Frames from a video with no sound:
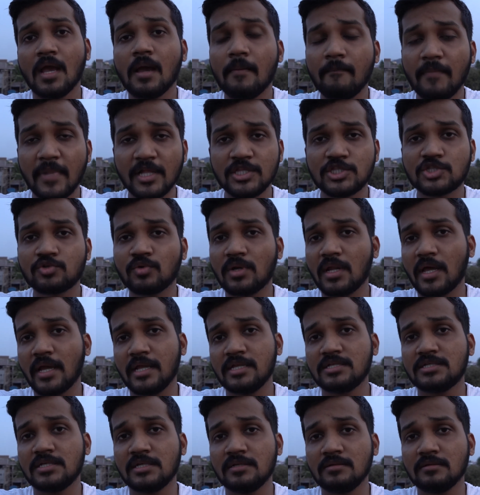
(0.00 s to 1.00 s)
Menstrual
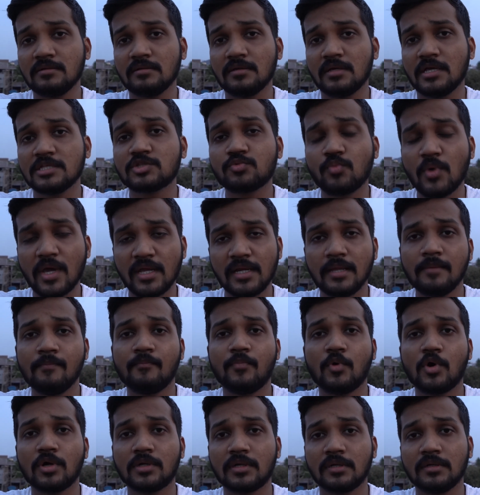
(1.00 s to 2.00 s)
hygiene is very
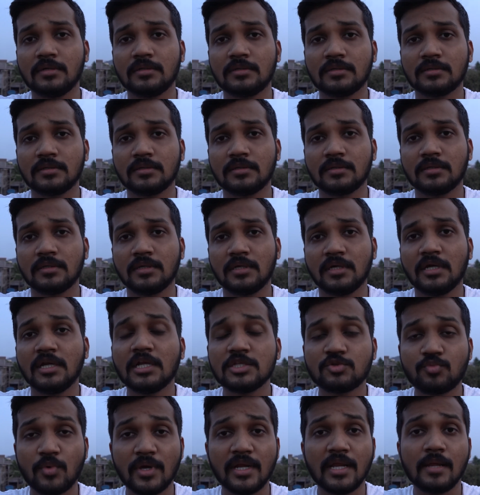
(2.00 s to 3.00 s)
important. It
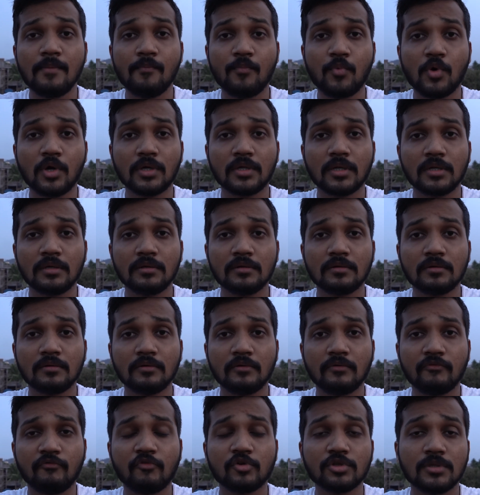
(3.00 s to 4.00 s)
is very important
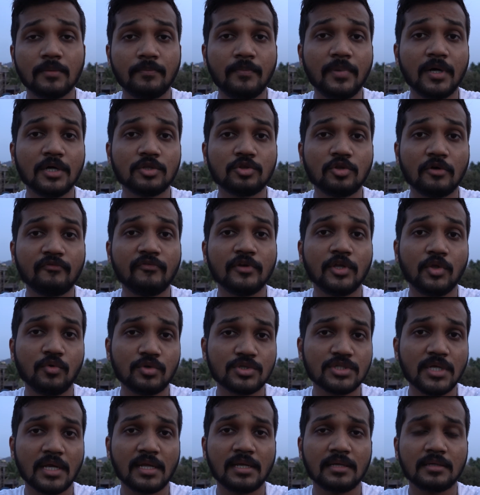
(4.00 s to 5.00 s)
for the birth of a new
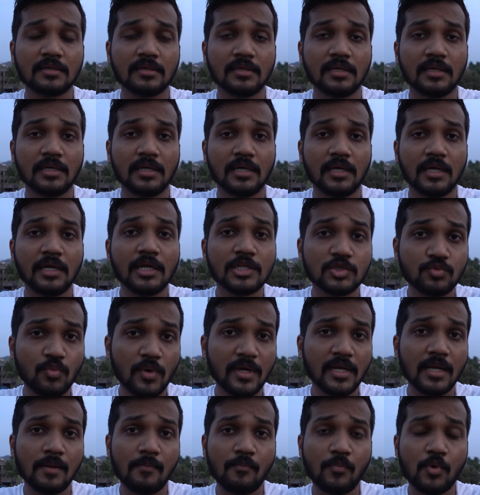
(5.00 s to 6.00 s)
child. It is
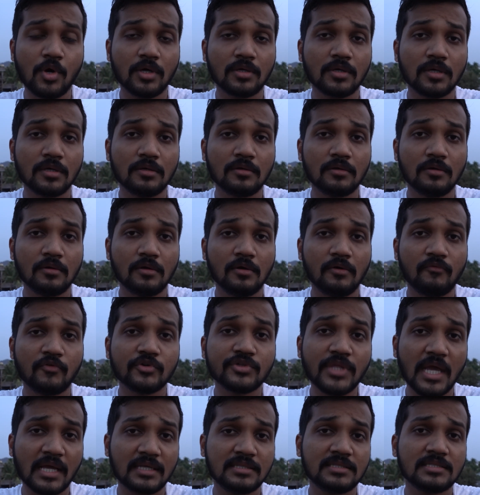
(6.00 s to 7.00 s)
very important for
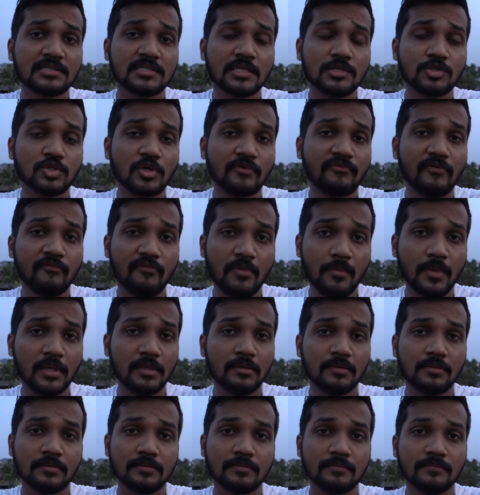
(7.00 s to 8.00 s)
the existence of a woman.